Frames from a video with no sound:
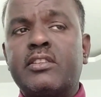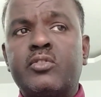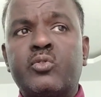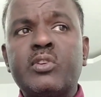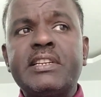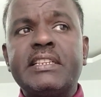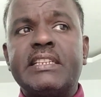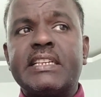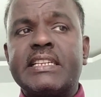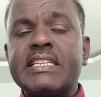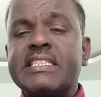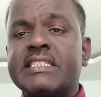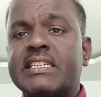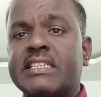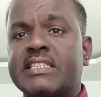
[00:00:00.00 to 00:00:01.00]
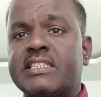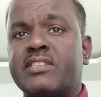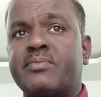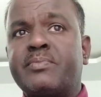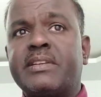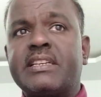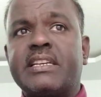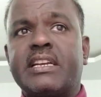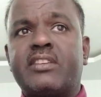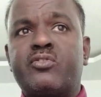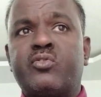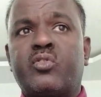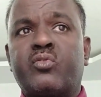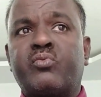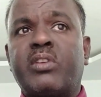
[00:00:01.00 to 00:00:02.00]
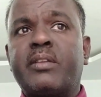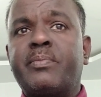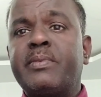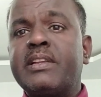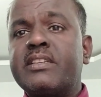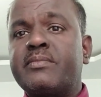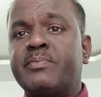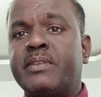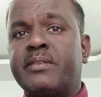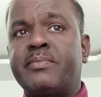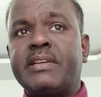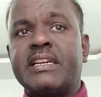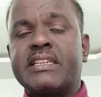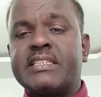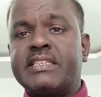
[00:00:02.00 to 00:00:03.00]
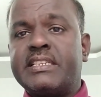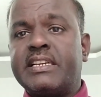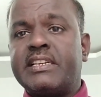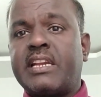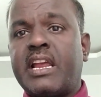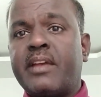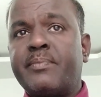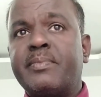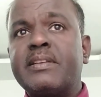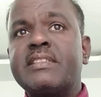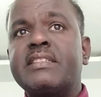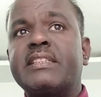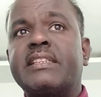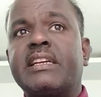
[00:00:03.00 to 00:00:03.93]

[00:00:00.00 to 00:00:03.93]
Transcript: doing the risk assessment at your workplace, maybe accident happens,